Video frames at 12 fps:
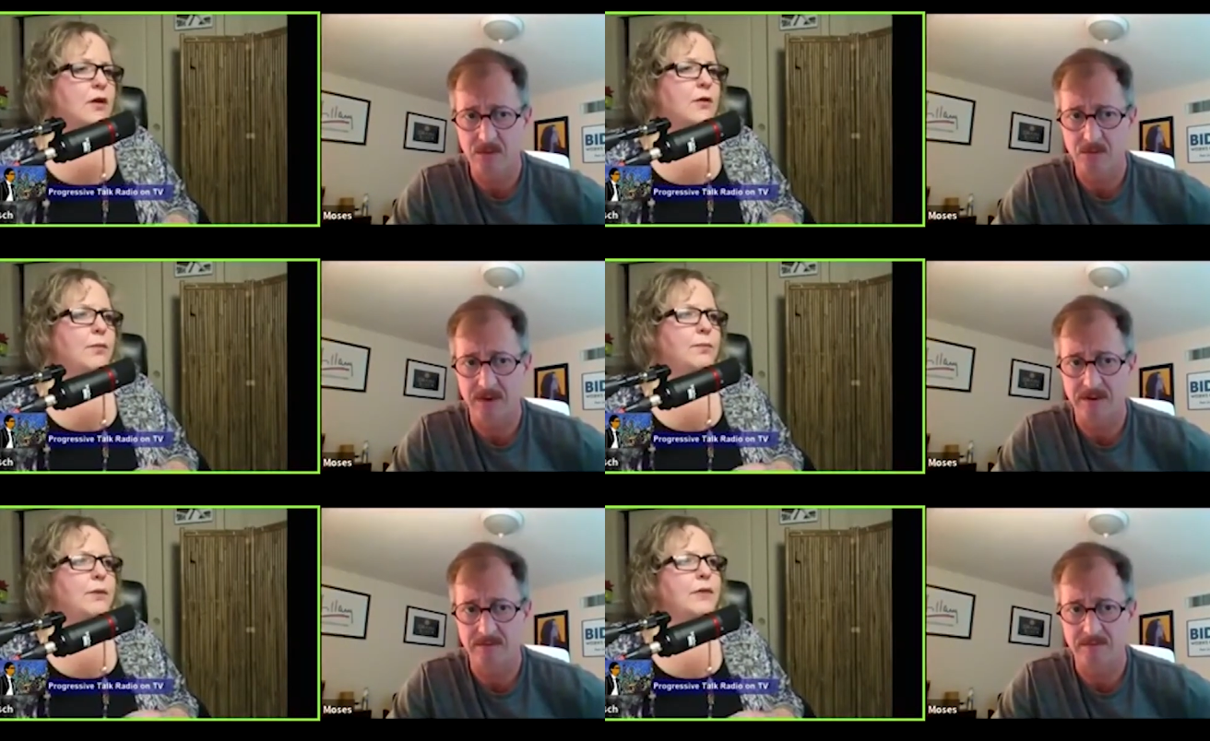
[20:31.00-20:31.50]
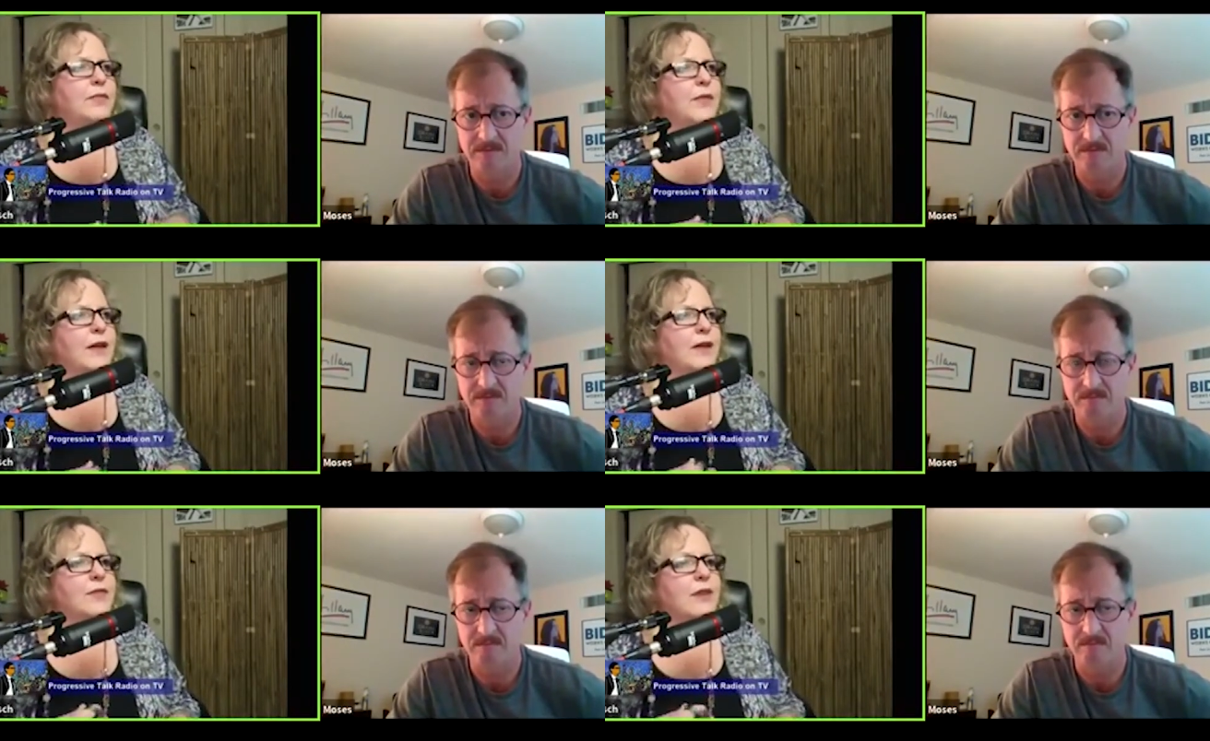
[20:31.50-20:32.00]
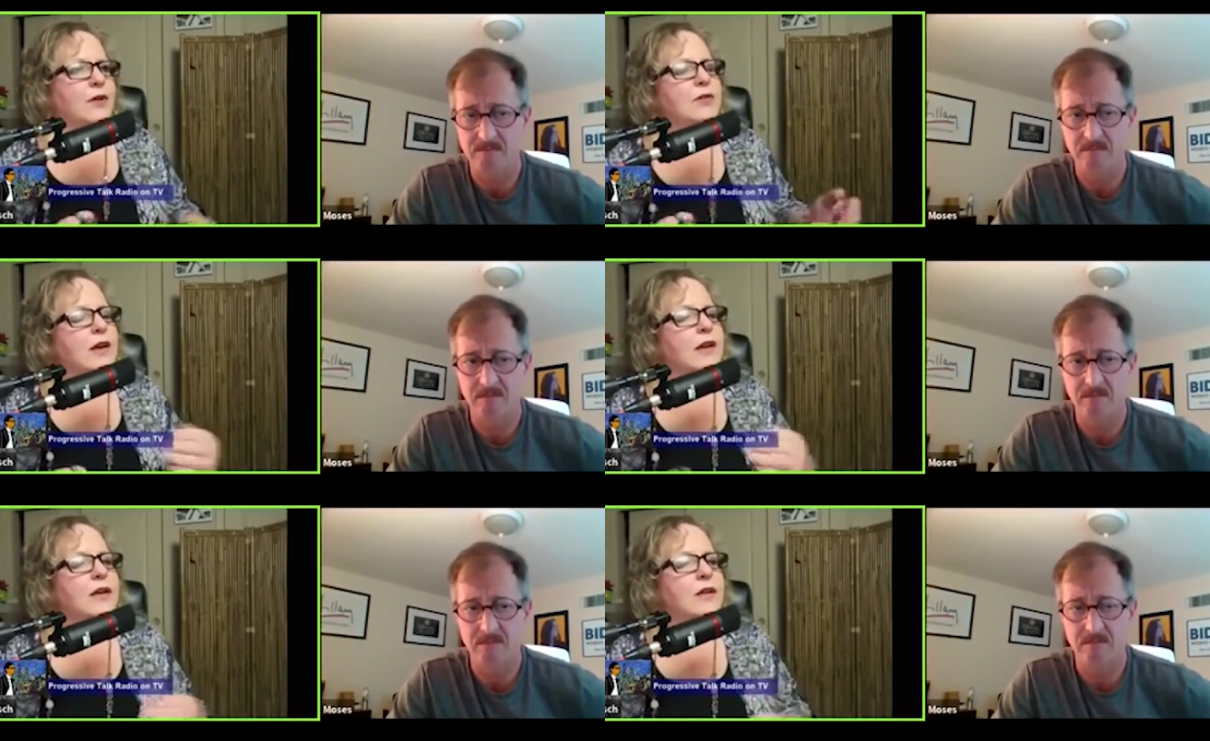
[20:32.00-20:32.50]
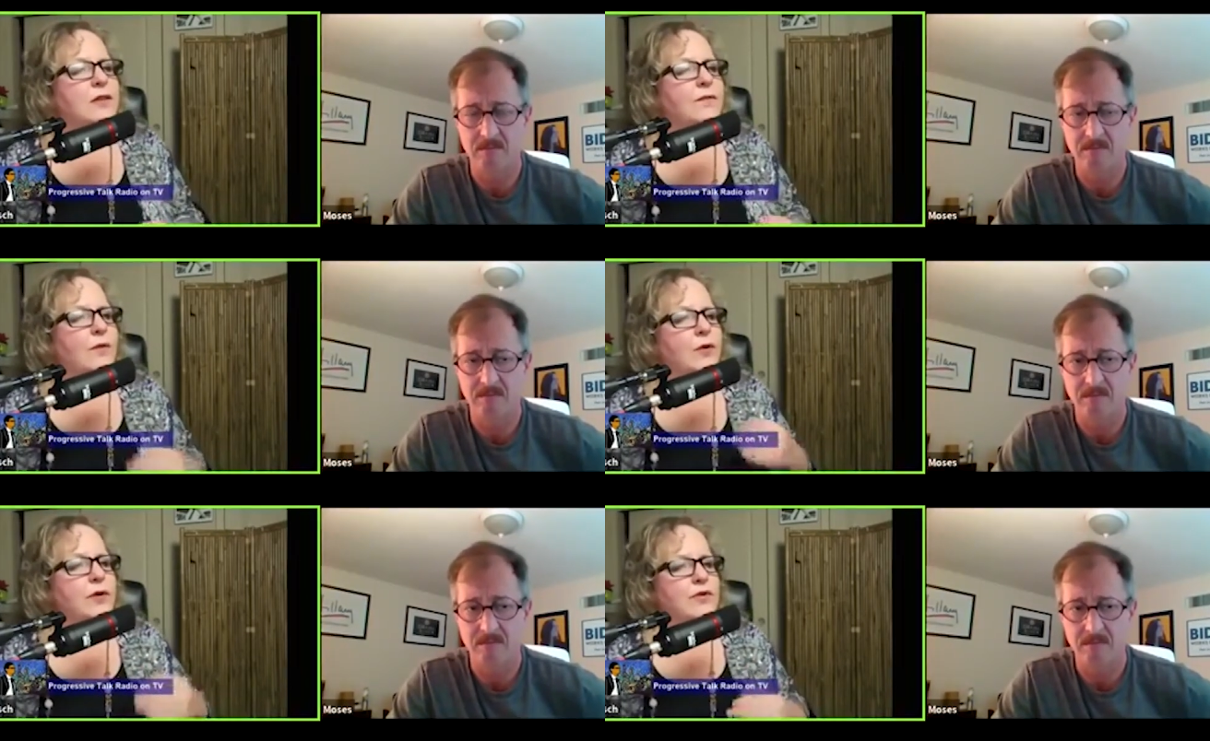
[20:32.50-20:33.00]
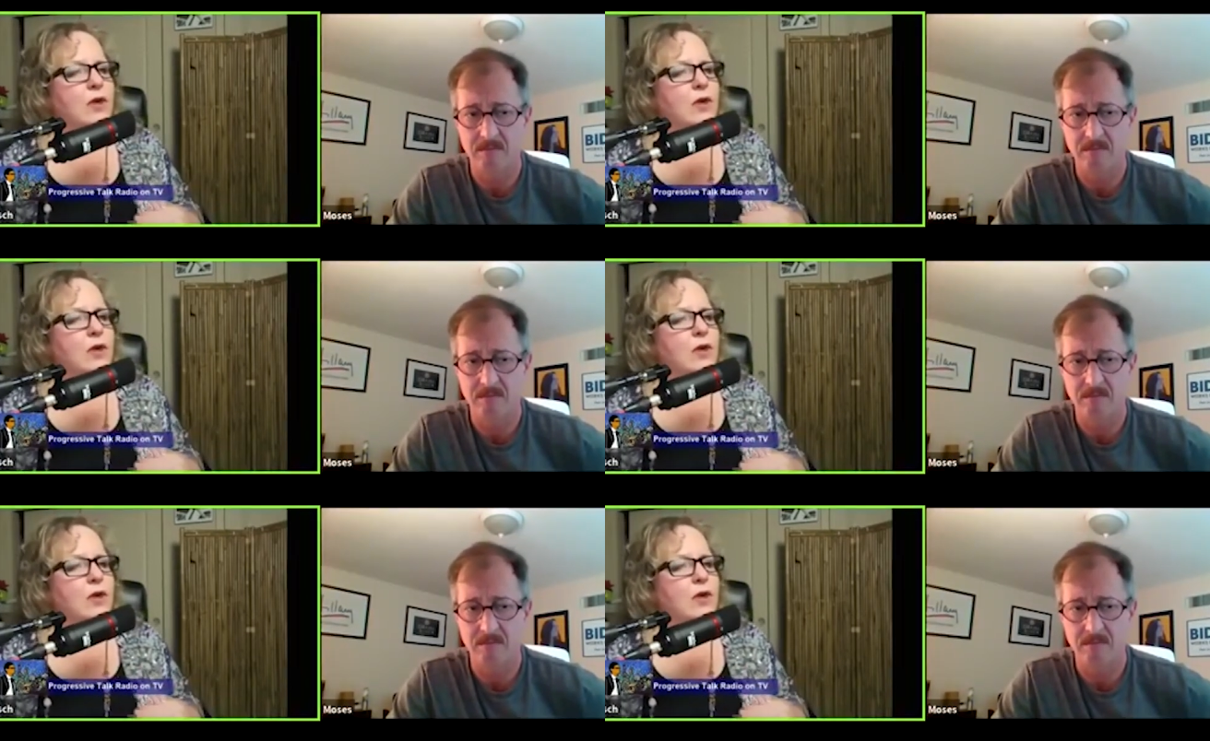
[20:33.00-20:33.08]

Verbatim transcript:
Speaker 1: Right. But they, they're taking the focus